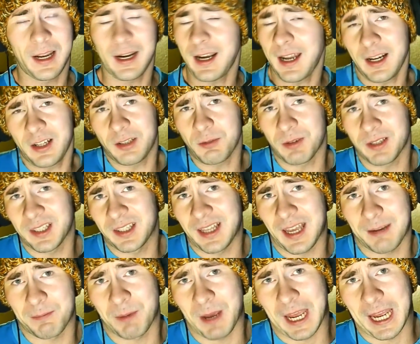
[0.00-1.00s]
And it actually
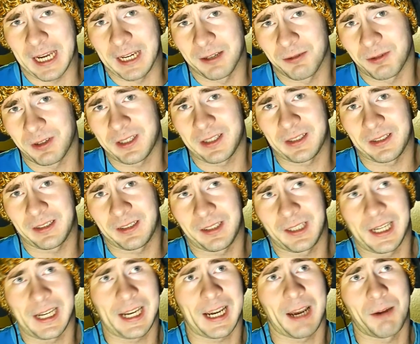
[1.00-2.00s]
wasn't that bad. It
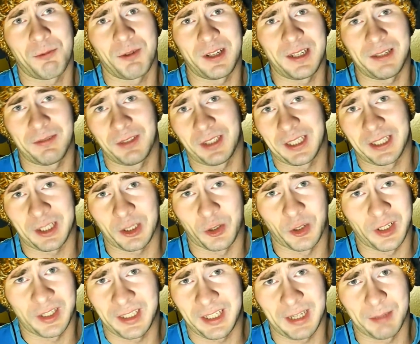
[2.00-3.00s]
wasn't like, I wouldn't even
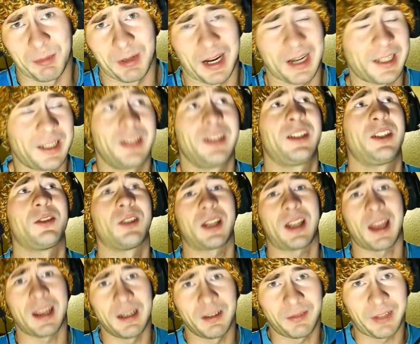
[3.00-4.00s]
consider it a demon. I'd
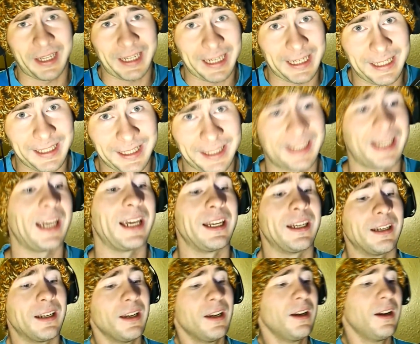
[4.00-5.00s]
consider it kind of like
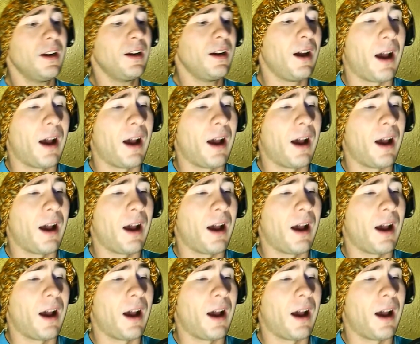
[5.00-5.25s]
insane.